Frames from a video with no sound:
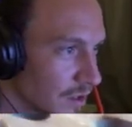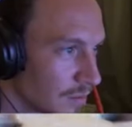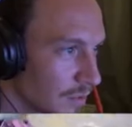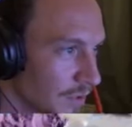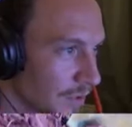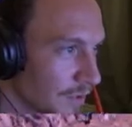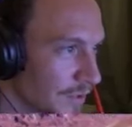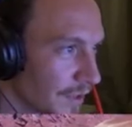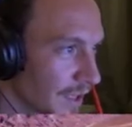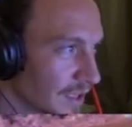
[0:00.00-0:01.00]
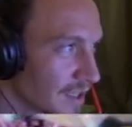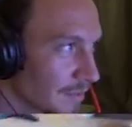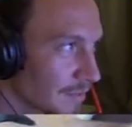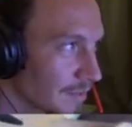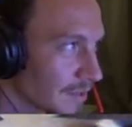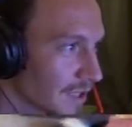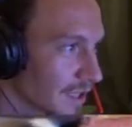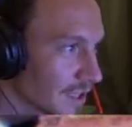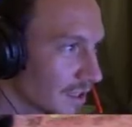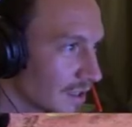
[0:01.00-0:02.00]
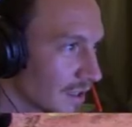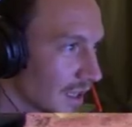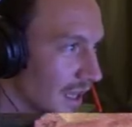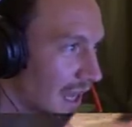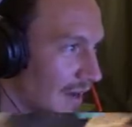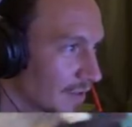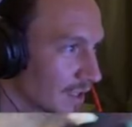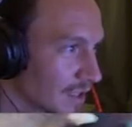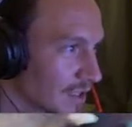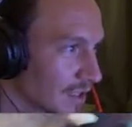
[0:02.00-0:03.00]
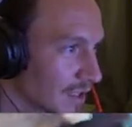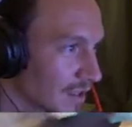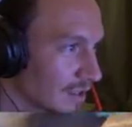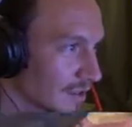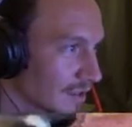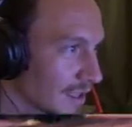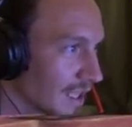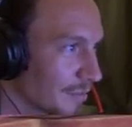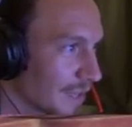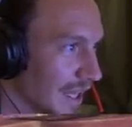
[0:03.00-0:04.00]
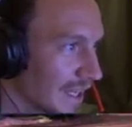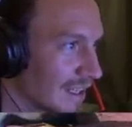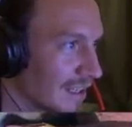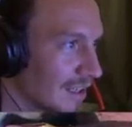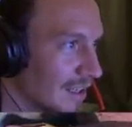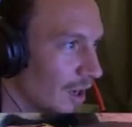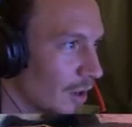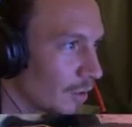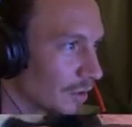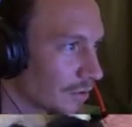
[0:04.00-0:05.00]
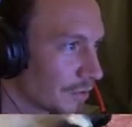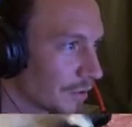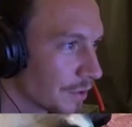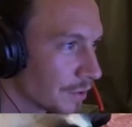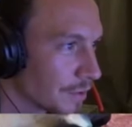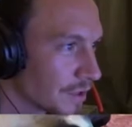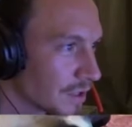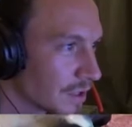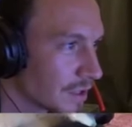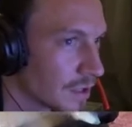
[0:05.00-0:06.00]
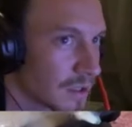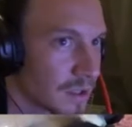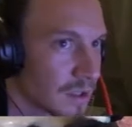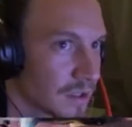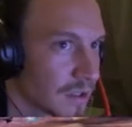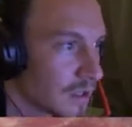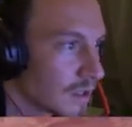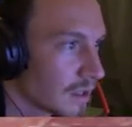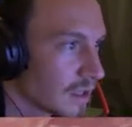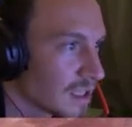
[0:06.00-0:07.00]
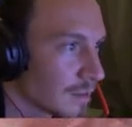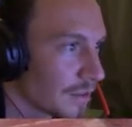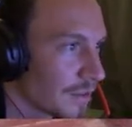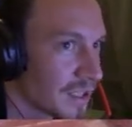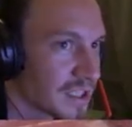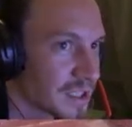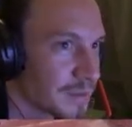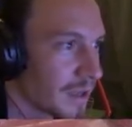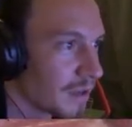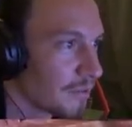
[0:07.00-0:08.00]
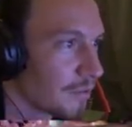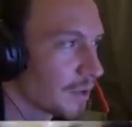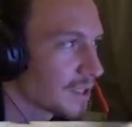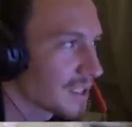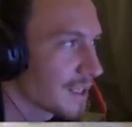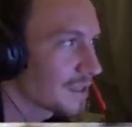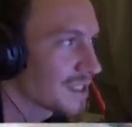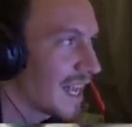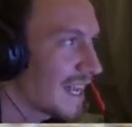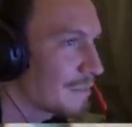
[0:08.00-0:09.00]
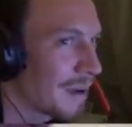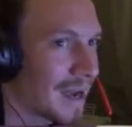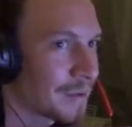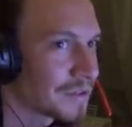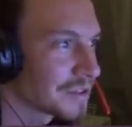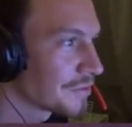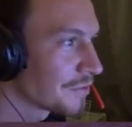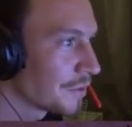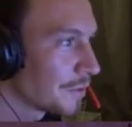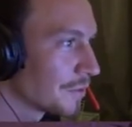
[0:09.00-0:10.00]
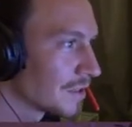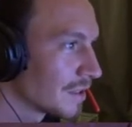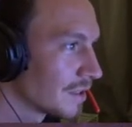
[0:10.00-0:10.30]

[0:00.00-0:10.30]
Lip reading: But the good thing is it's going to have a... It's going to give me a load of food. So I'm on 36... 46, that was 10 pounds of food.